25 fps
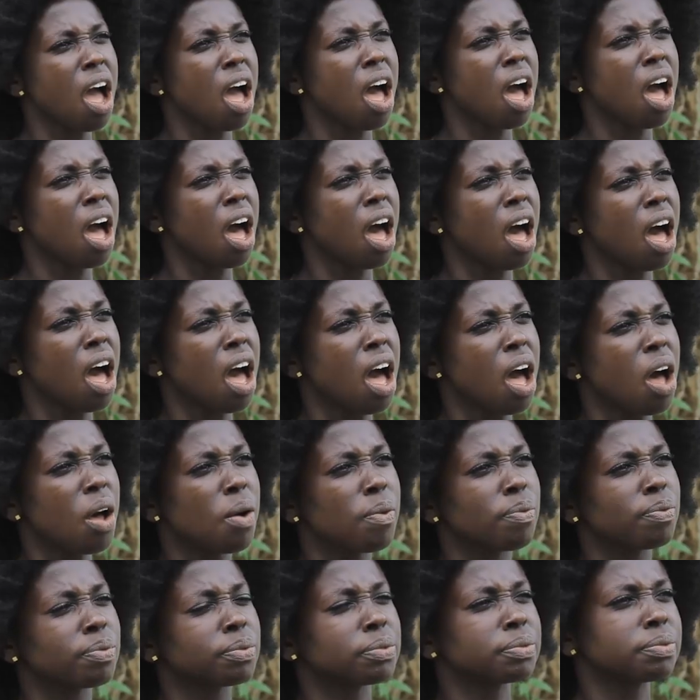And
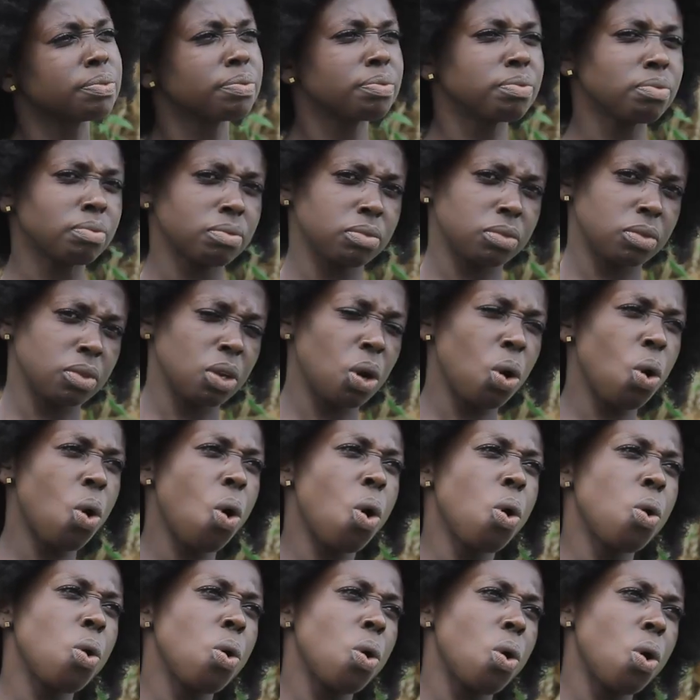kafu could be full na
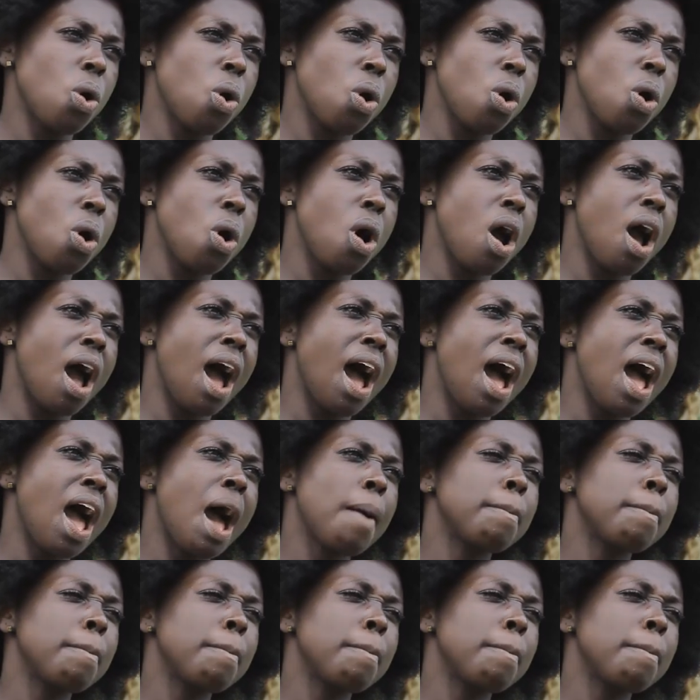metumi amiki.